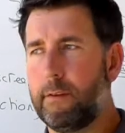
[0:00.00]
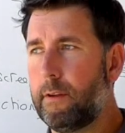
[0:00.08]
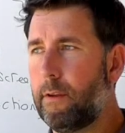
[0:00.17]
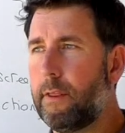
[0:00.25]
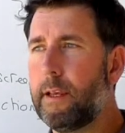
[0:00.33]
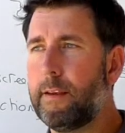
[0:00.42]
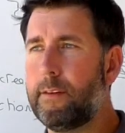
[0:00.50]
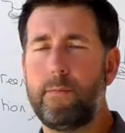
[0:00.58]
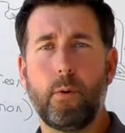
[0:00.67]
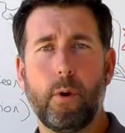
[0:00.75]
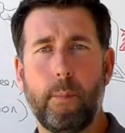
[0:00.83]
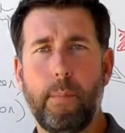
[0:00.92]
So the thing is,
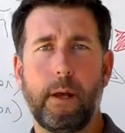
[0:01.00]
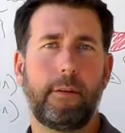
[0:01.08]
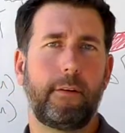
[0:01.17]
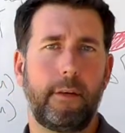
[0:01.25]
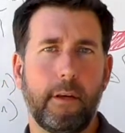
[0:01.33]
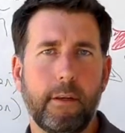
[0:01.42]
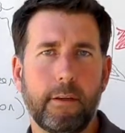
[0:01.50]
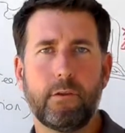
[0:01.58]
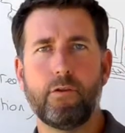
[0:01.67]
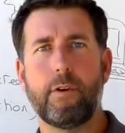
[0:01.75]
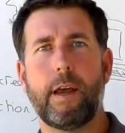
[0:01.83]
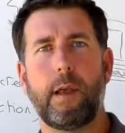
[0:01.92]
if you want a button, you can just
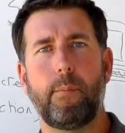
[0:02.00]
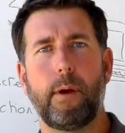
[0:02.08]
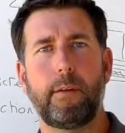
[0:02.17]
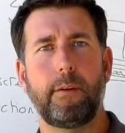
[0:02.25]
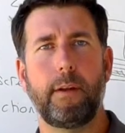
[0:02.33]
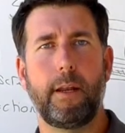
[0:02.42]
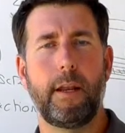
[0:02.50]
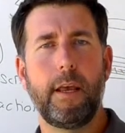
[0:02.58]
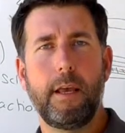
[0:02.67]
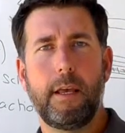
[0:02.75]
drag a button in.